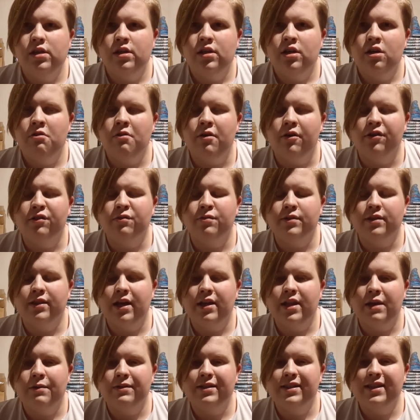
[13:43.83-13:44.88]
Who else was
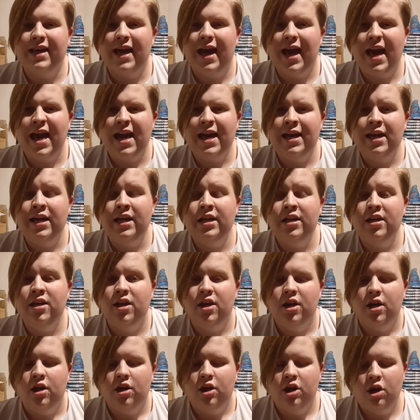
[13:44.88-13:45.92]
there? There was Kane,
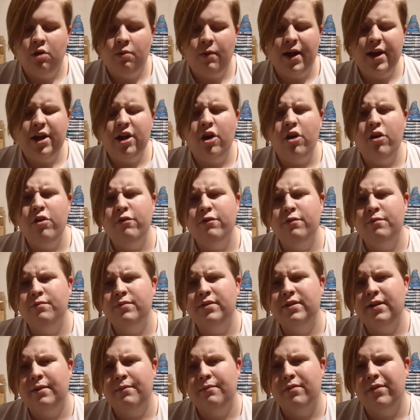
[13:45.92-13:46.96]
who I know from
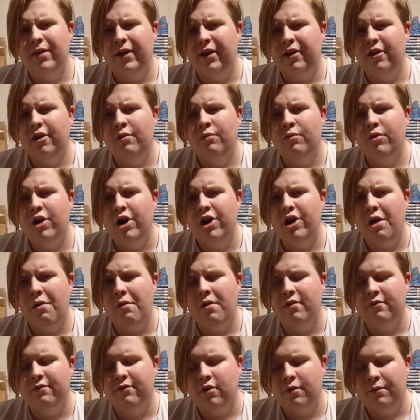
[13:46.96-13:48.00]
something. I don't know what I know
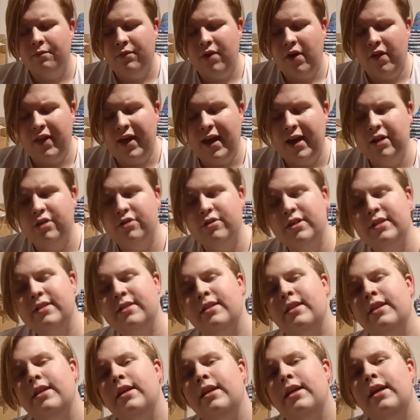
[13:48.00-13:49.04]
her from, like the
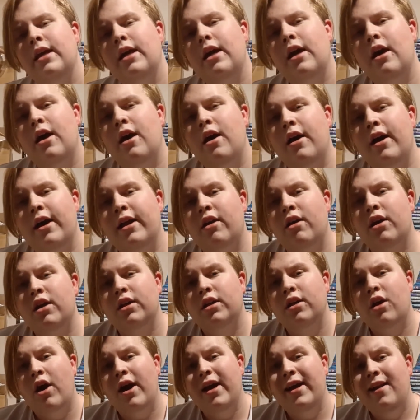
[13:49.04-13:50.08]
actress.
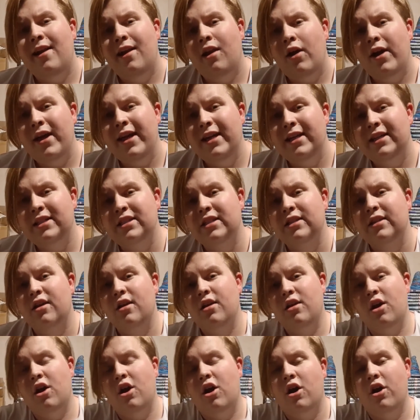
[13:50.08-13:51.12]
And I liked
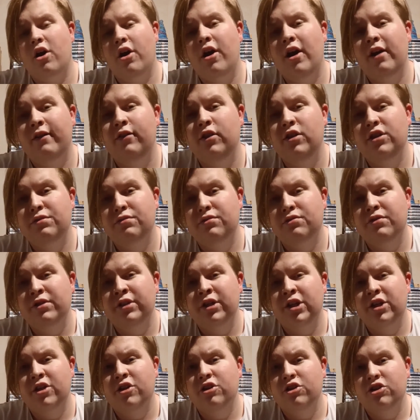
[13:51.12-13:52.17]
her. I felt she was doing
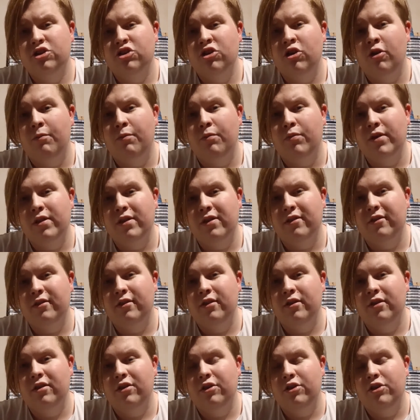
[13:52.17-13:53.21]
a good job with
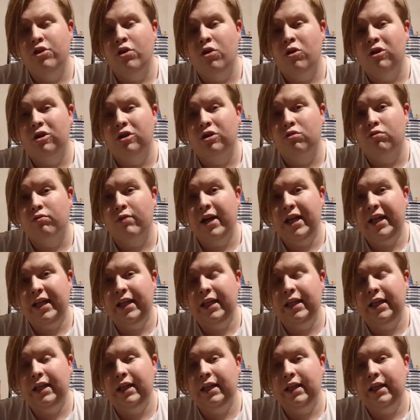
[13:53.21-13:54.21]
not great